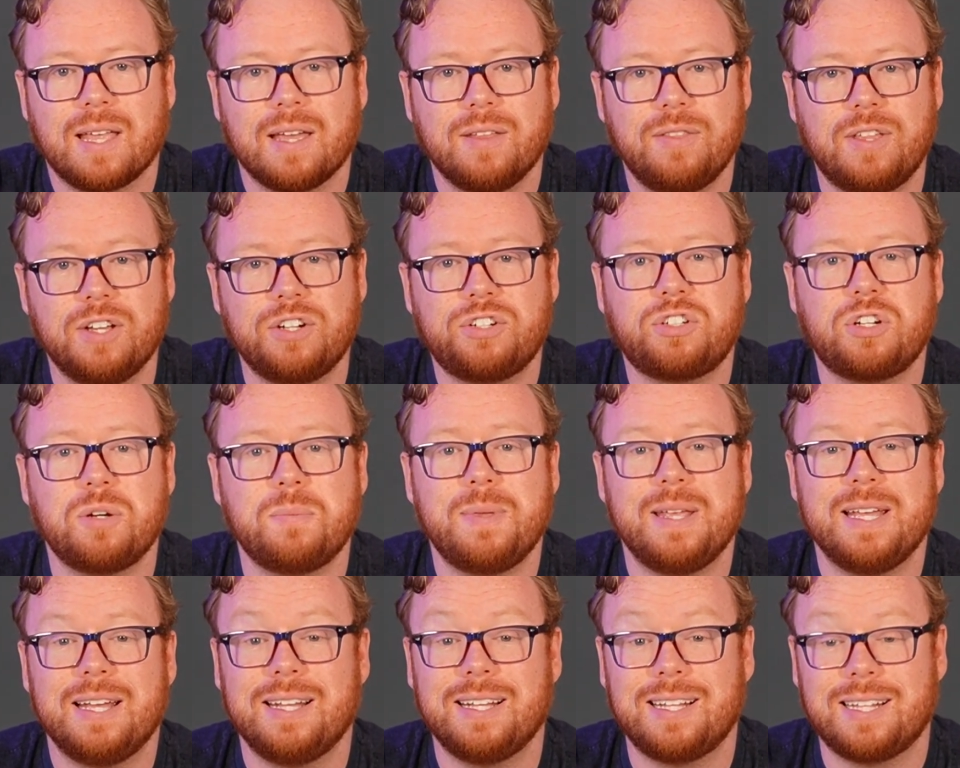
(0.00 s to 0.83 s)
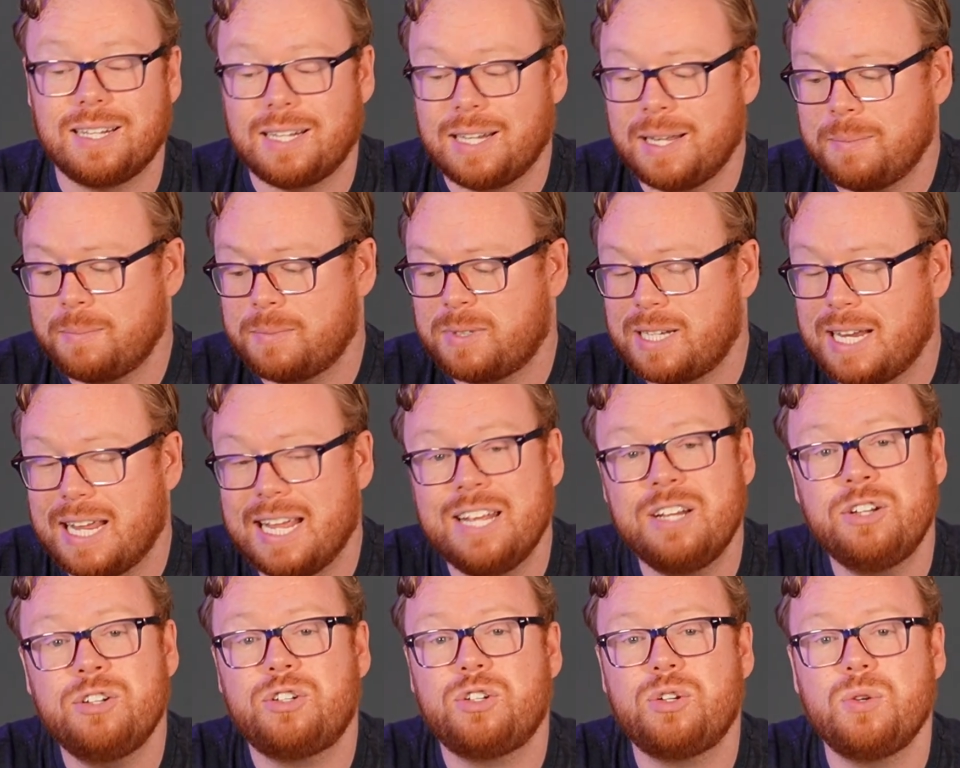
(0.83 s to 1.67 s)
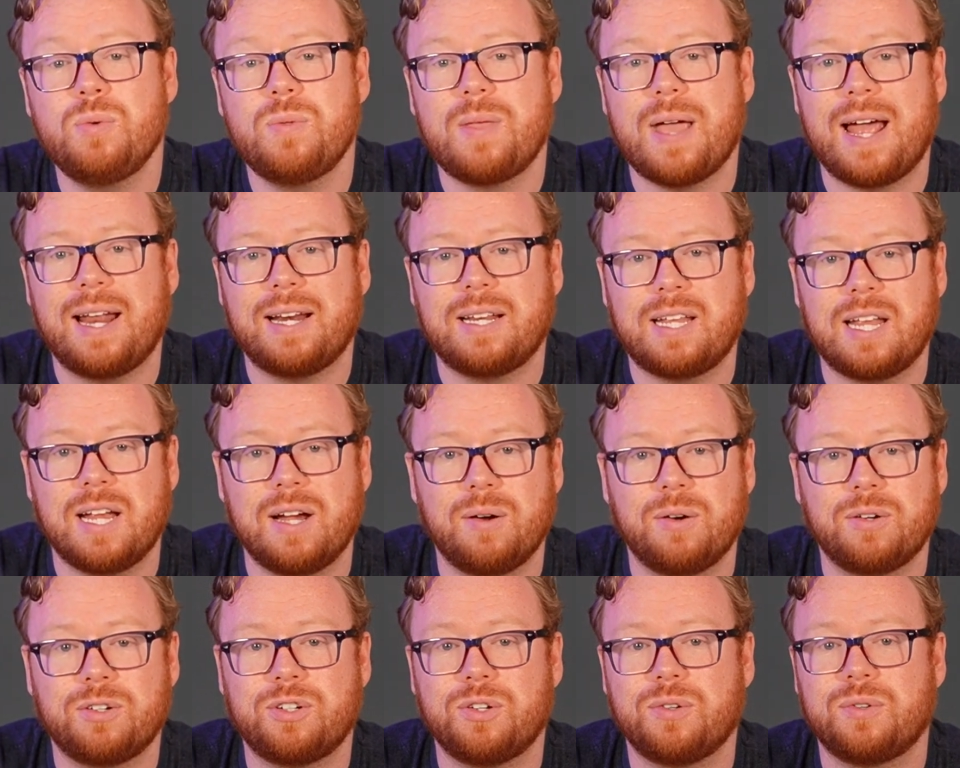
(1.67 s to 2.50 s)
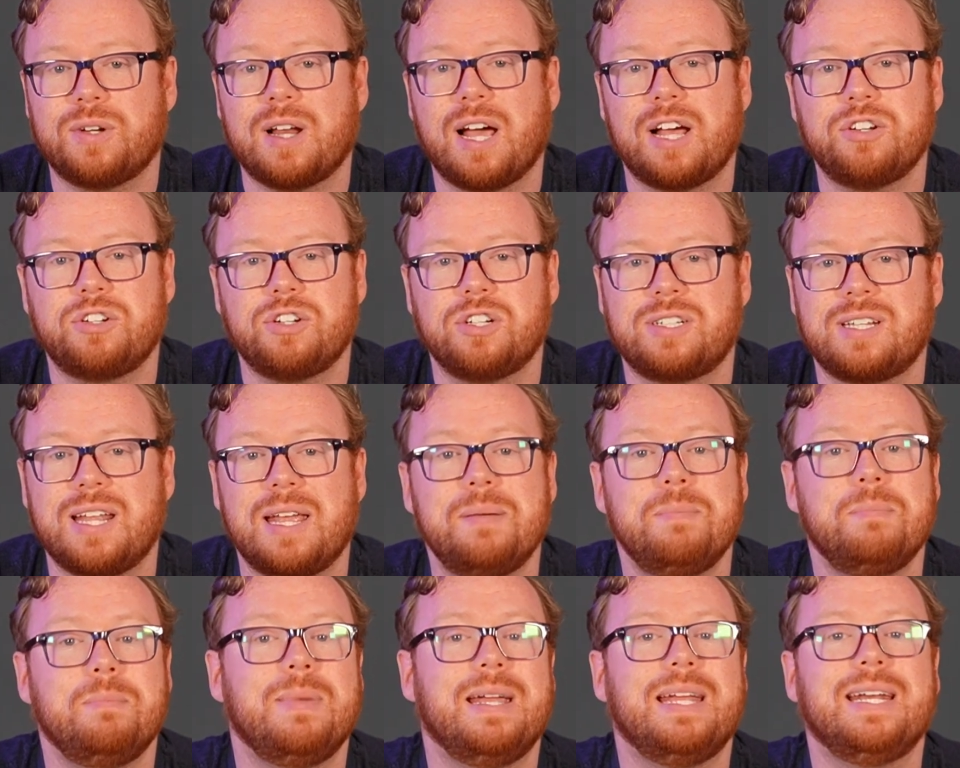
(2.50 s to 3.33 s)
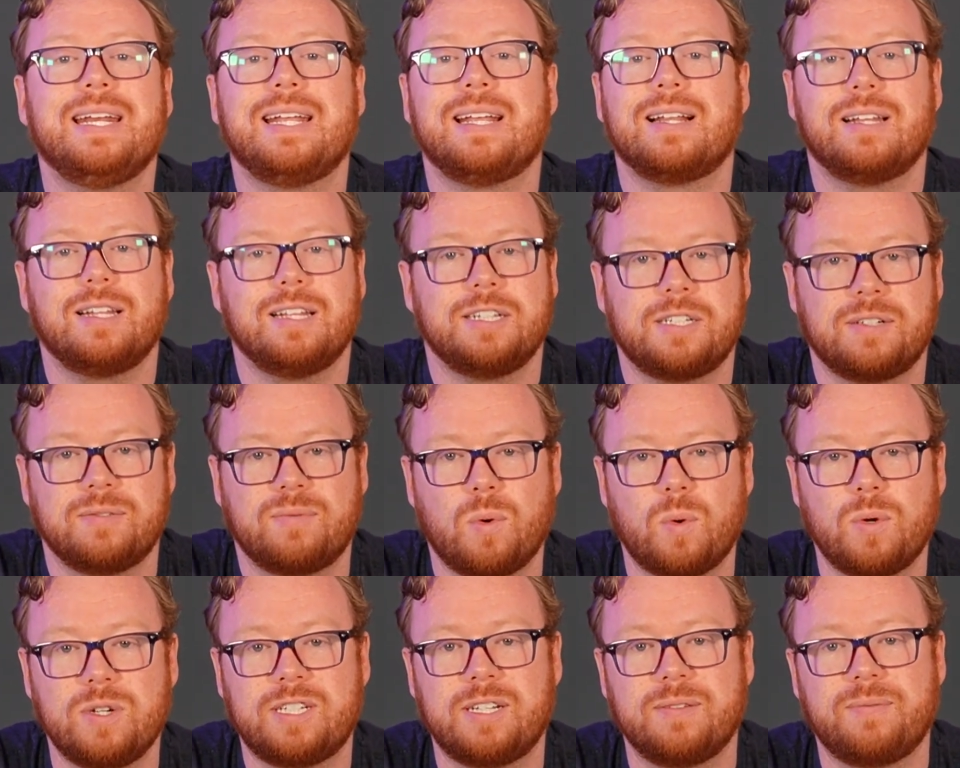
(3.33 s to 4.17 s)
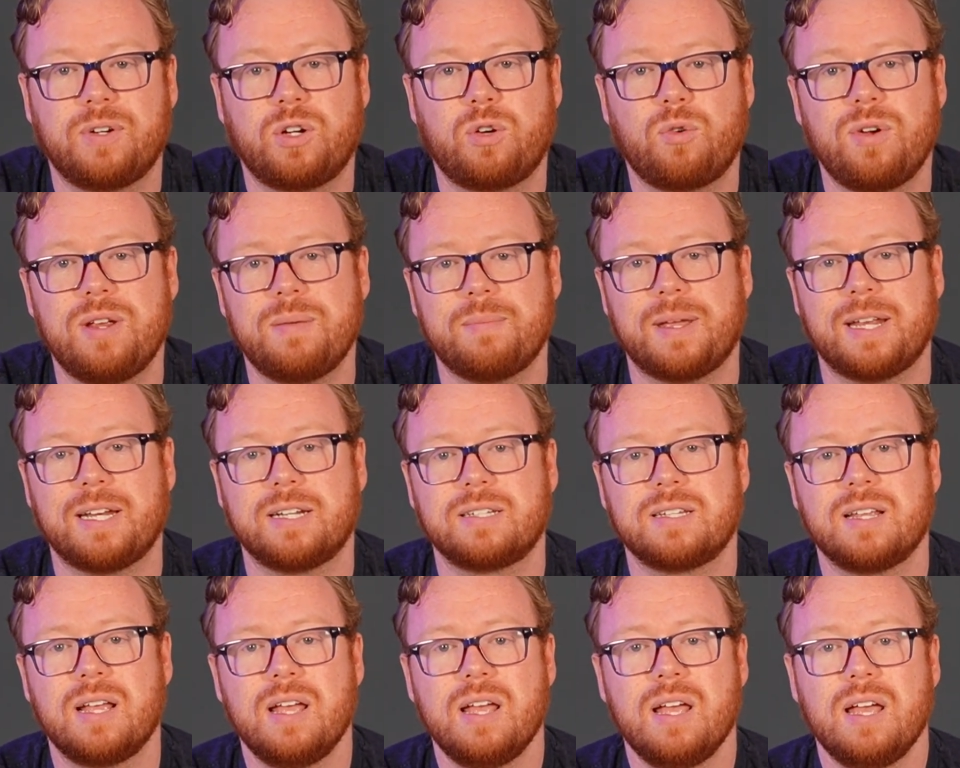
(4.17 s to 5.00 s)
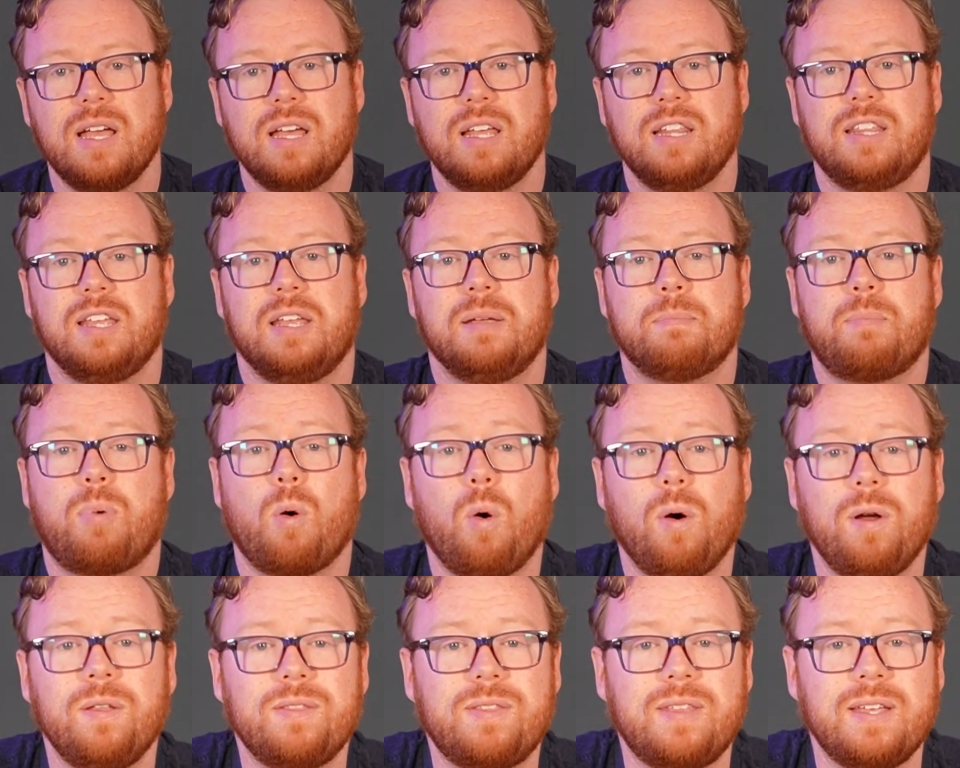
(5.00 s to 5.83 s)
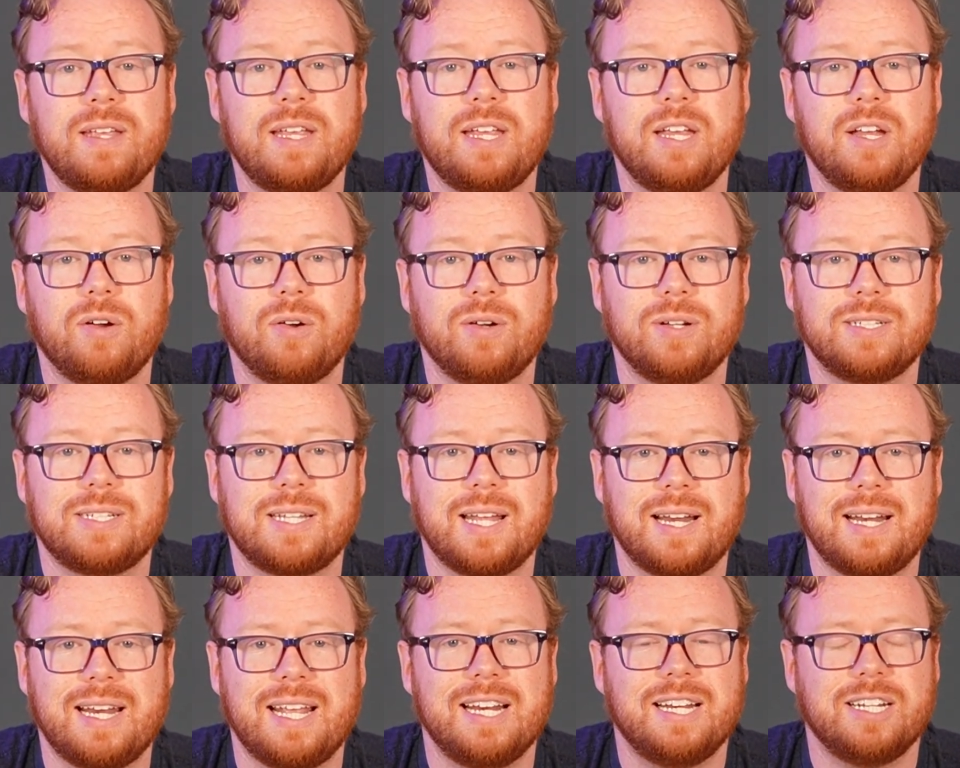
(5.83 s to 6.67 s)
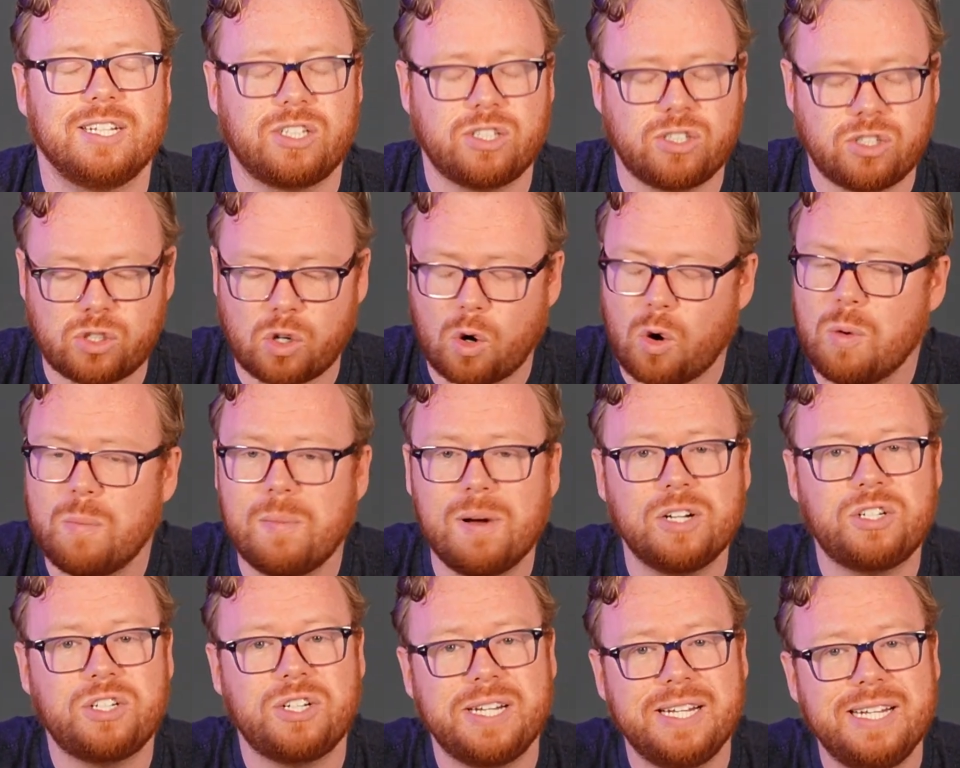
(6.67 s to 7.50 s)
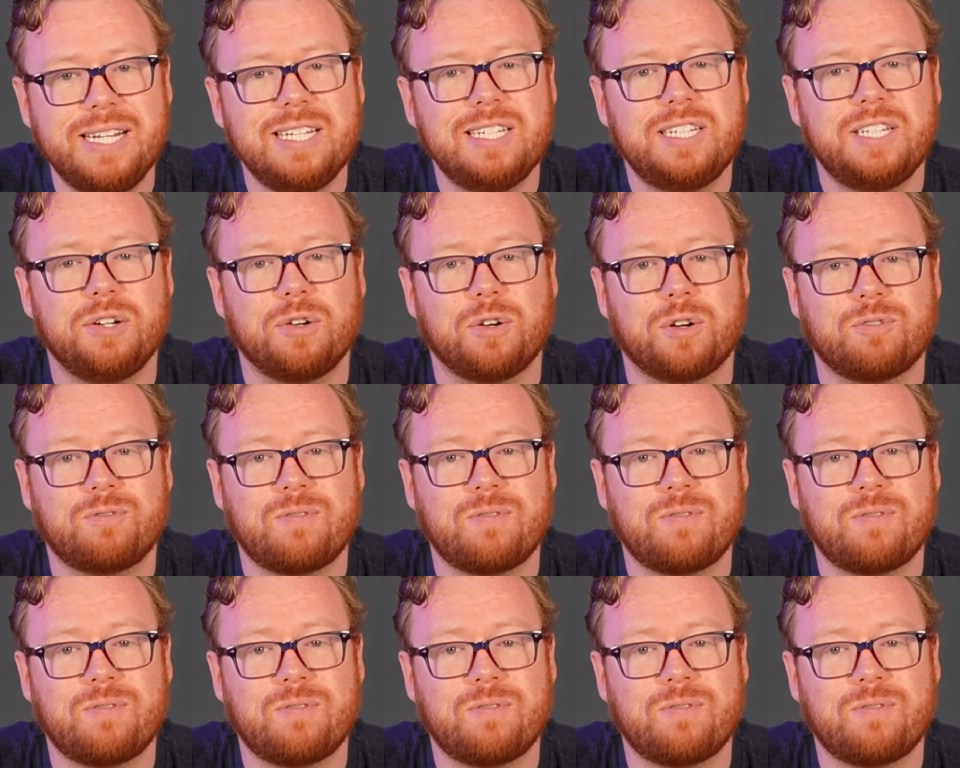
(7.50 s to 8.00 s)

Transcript: This should be a glimpse into that character, not just a meaningless voice of agreement. The important thing here is that it is so much easier to